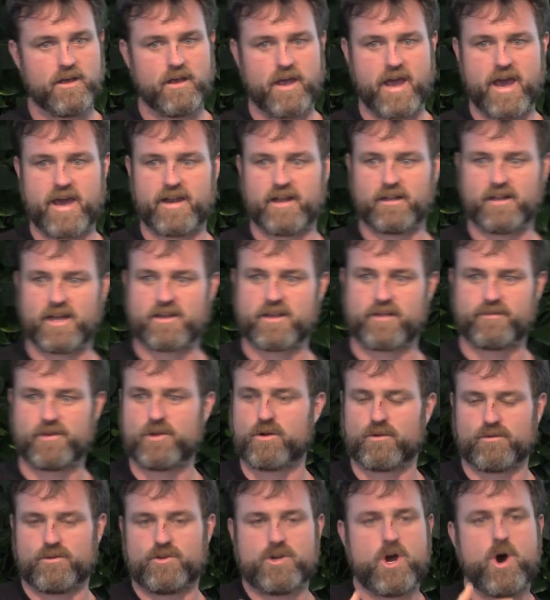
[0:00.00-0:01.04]
And if you
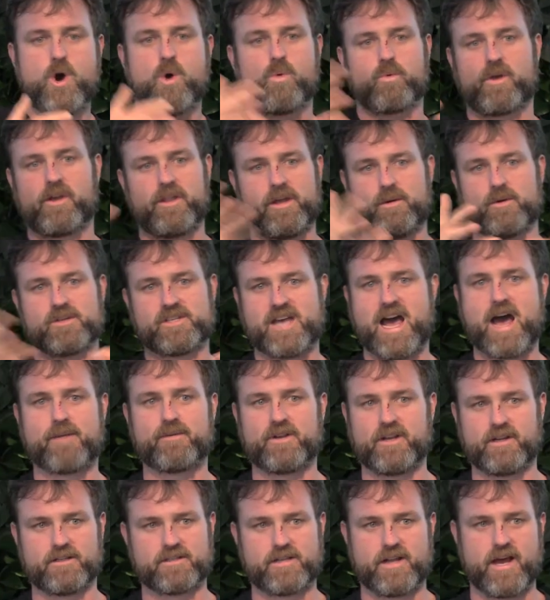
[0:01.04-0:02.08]
don't know really what's
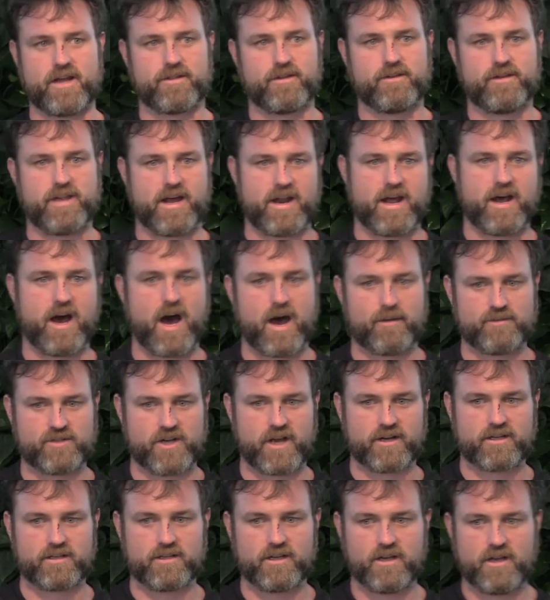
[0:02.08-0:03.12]
happening to that
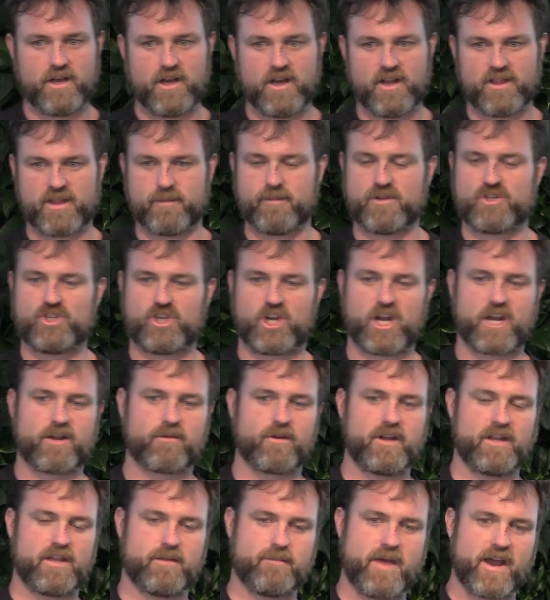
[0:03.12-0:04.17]
object, the
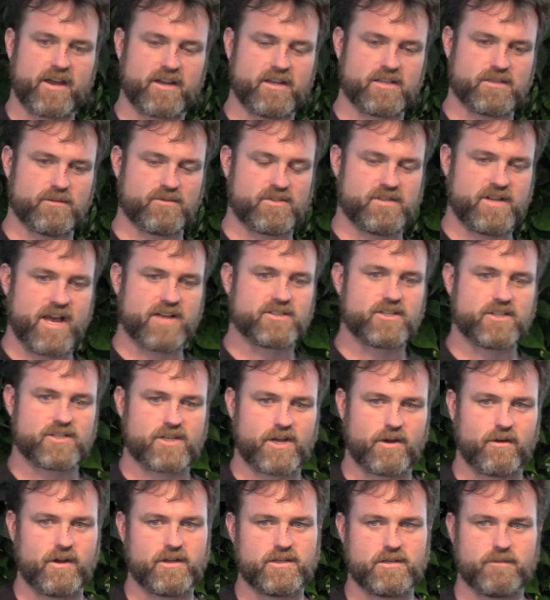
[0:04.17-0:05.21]
machinery and the mechanisms
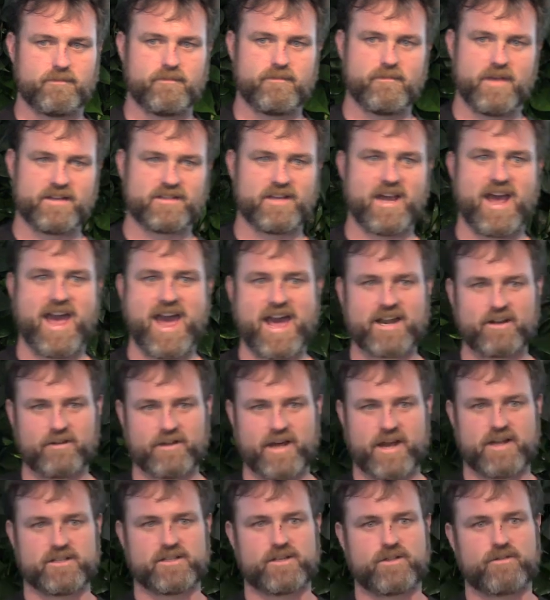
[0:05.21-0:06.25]
necessary to handle
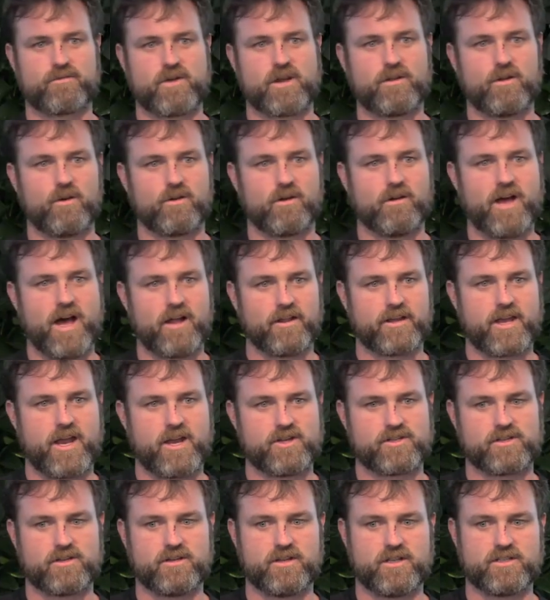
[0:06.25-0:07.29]
that as a thread local
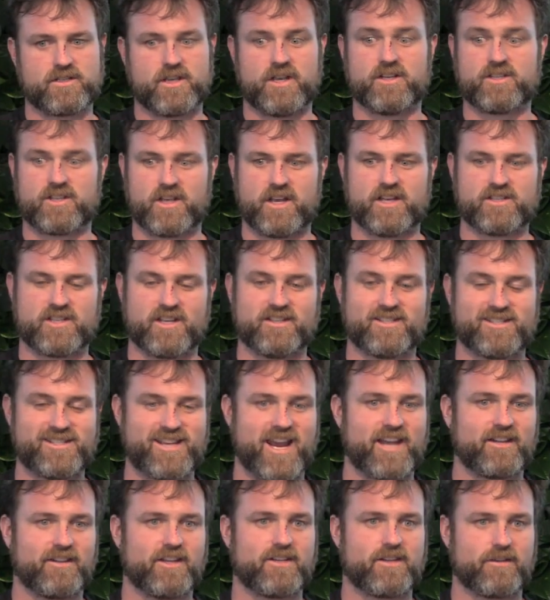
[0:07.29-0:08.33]
allocation is
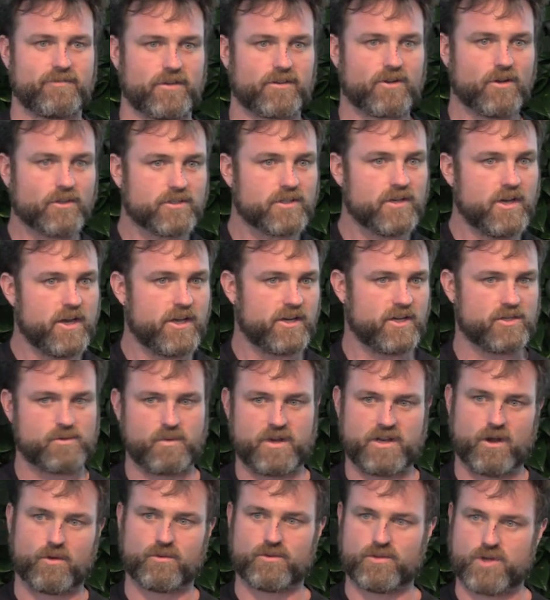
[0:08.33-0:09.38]
insanely difficult, because
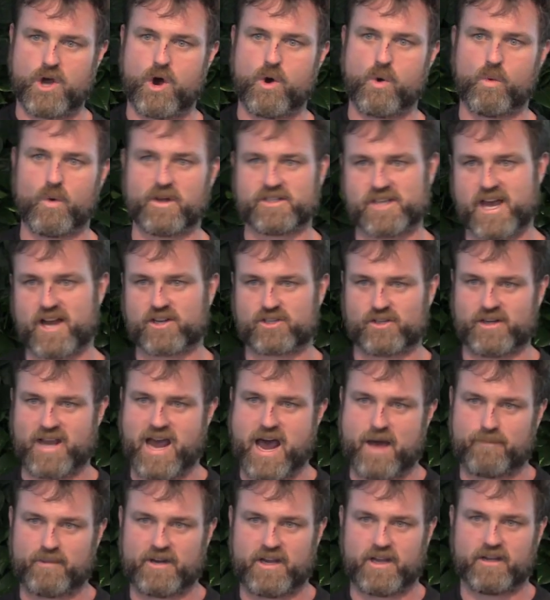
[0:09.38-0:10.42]
we don't know what's actually
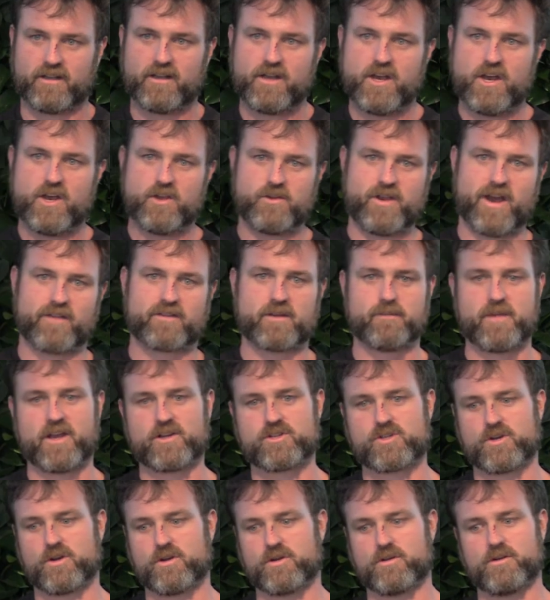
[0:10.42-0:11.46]
happening. You have to make
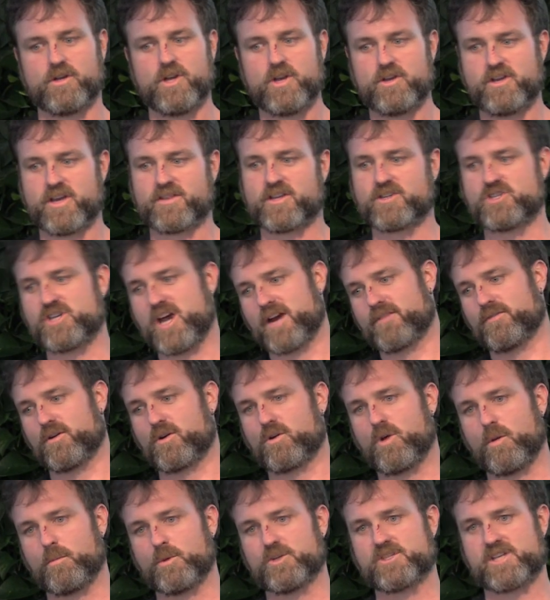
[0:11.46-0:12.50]
sure, you have to check for
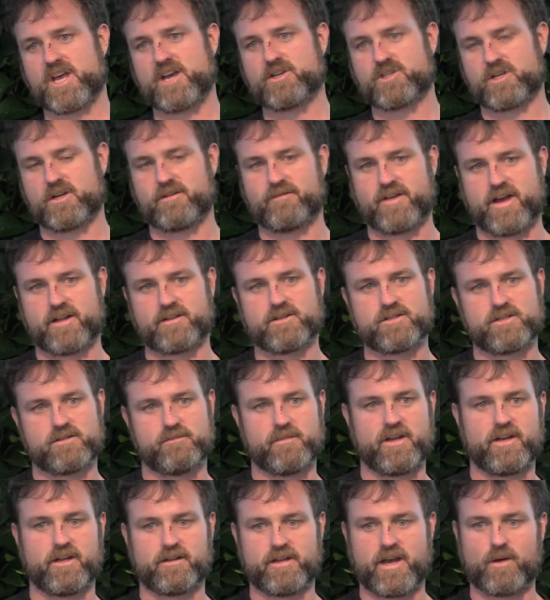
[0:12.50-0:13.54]
globalization events,
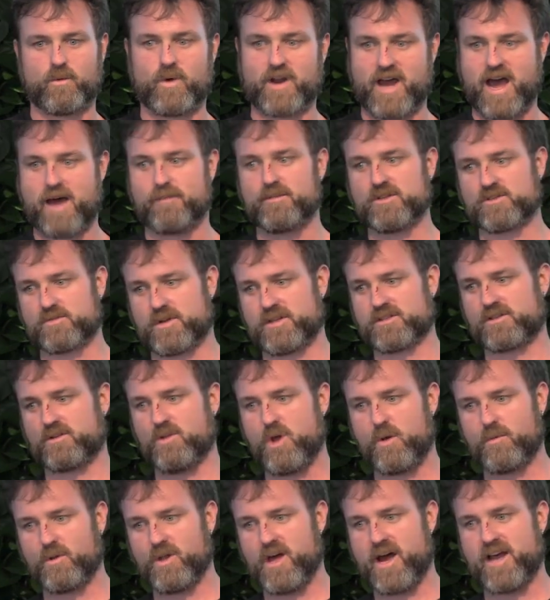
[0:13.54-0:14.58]
meaning that what happens when it's
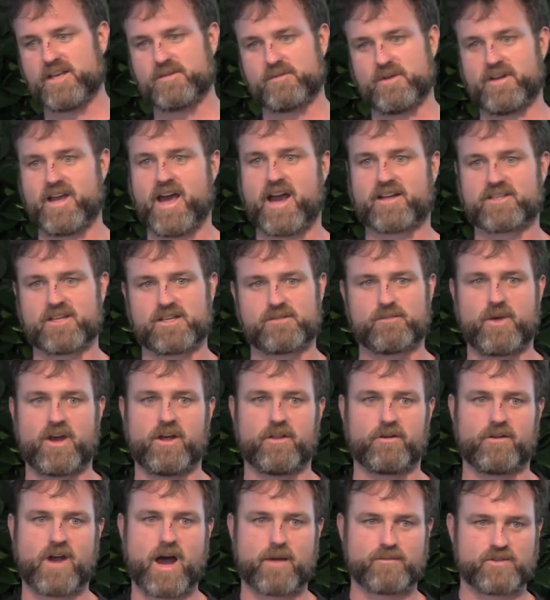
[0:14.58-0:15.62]
globalized, being accessed by
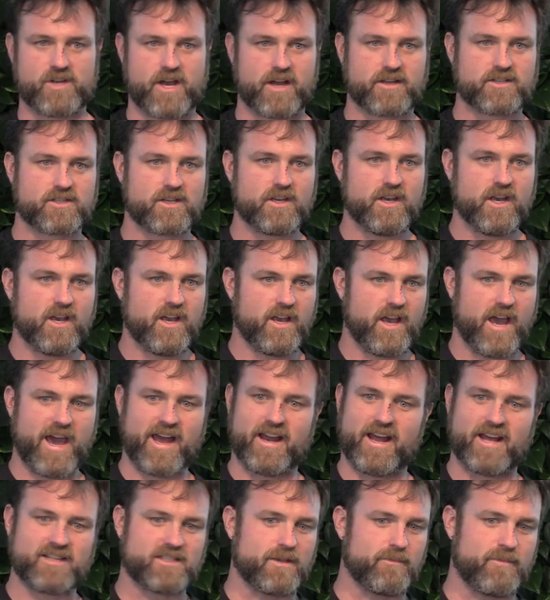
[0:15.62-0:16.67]
other objects,
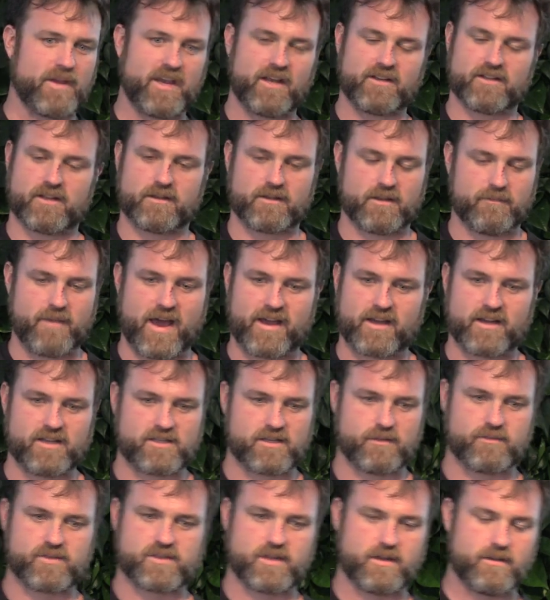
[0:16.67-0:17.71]
and it ends up being that the
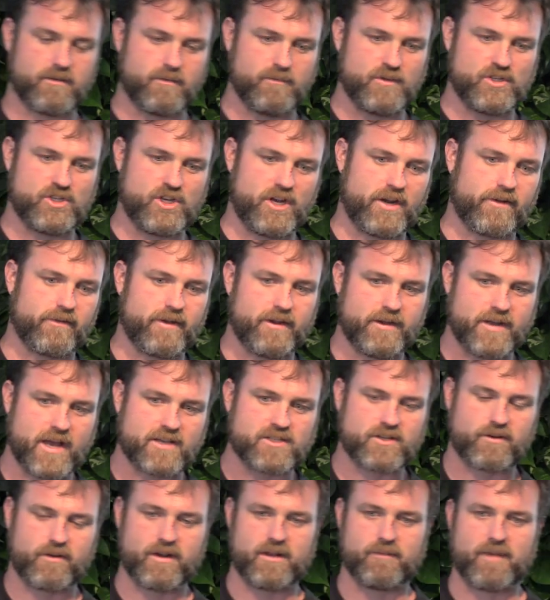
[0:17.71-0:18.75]
mechanisms and the machinery
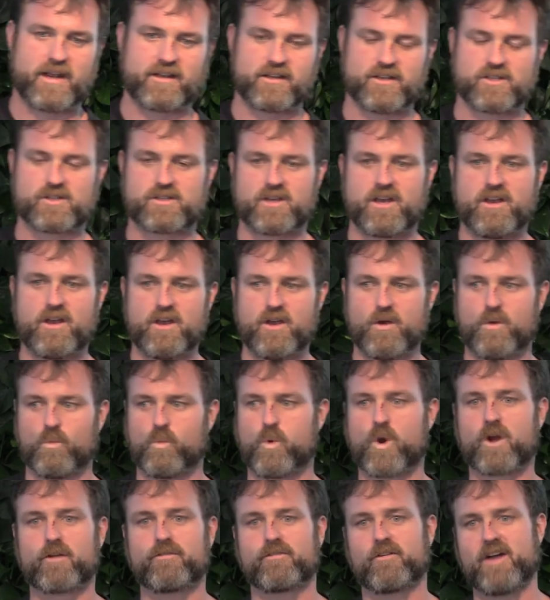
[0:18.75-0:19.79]
necessary to make this
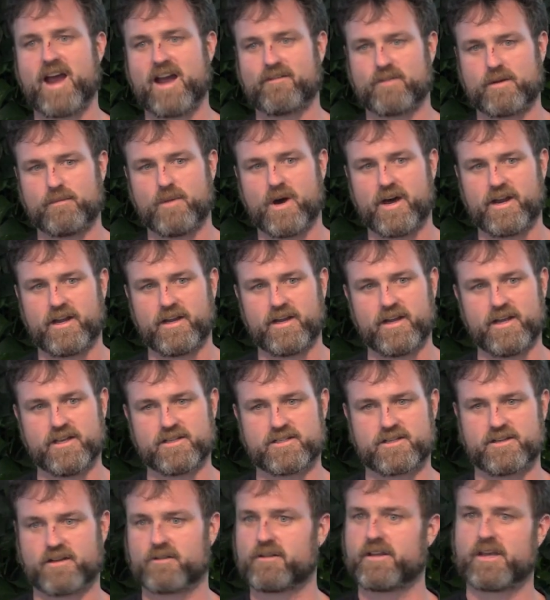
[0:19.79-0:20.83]
work for everybody
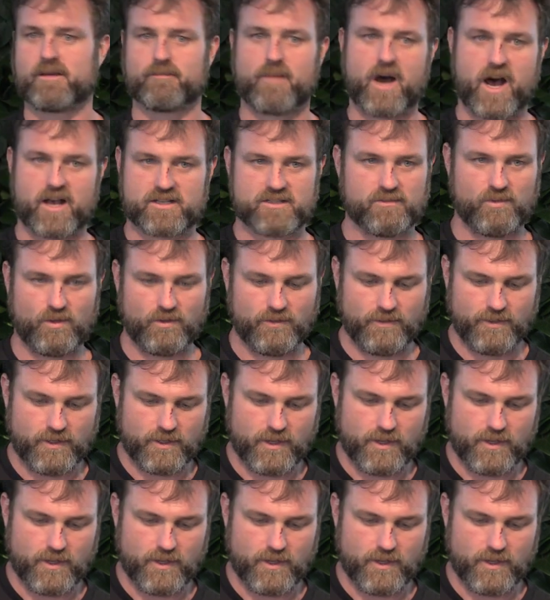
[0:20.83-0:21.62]
is nearly impossible.